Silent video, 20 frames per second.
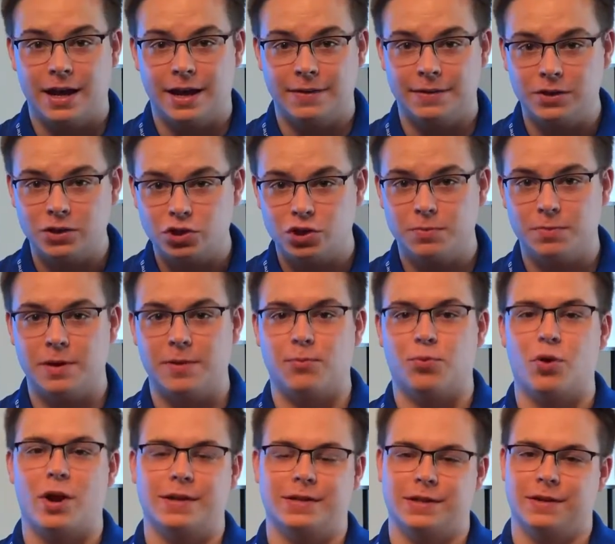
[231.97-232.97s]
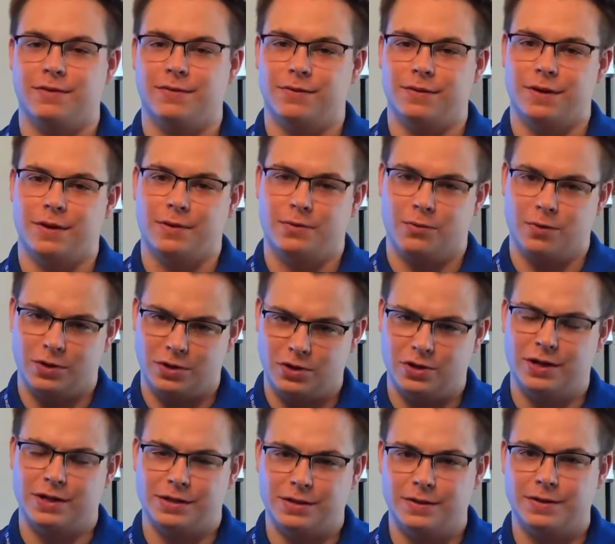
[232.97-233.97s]
And this should be impressive when you
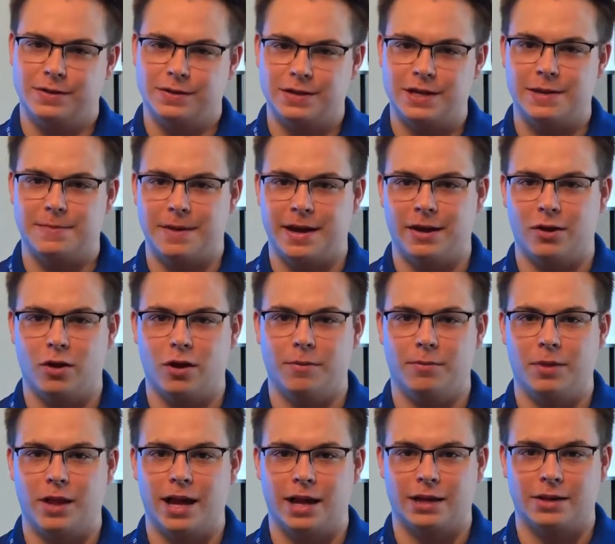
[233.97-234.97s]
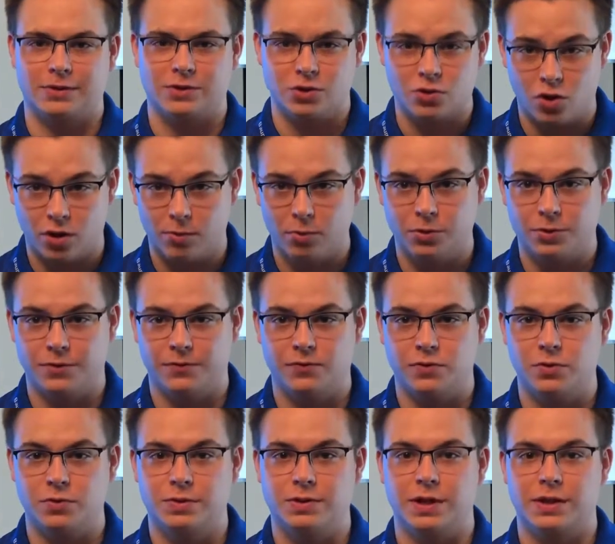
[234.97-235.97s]
get to the steep angle on black, because a normal
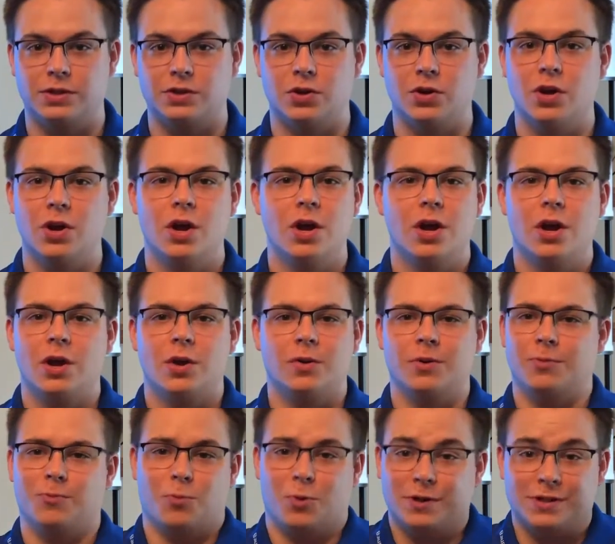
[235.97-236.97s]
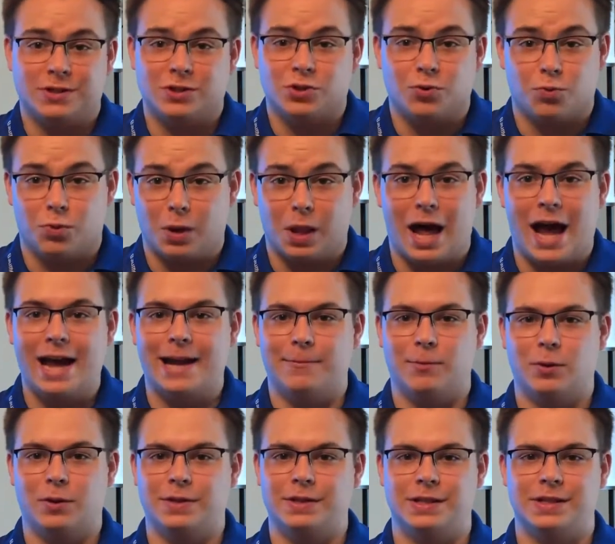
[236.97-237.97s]
diffuse sensor wasn't
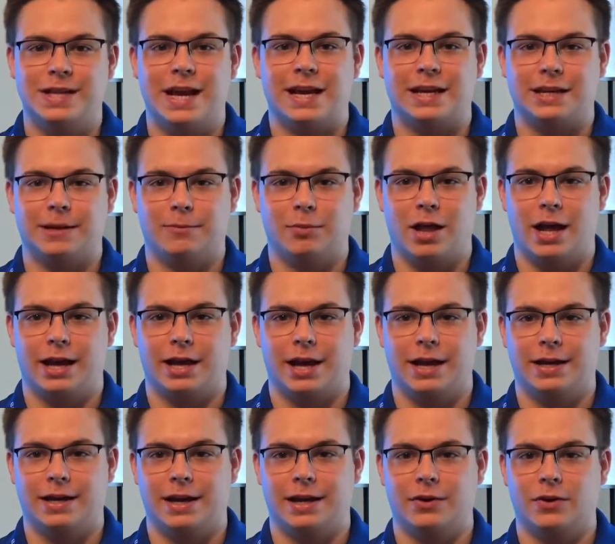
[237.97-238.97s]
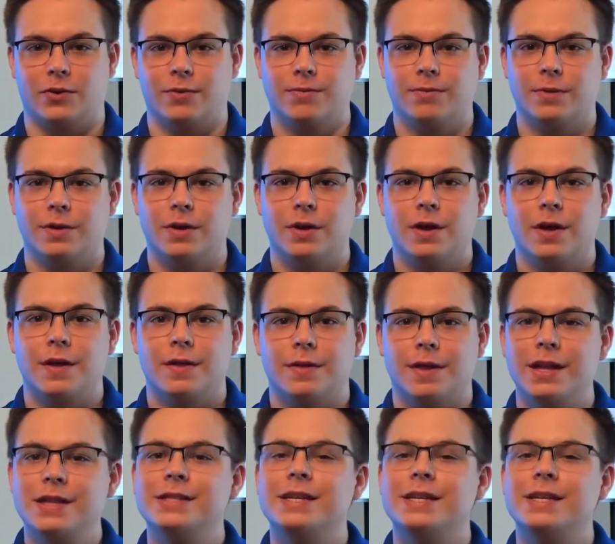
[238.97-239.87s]
reliable in detecting black at an angle. Then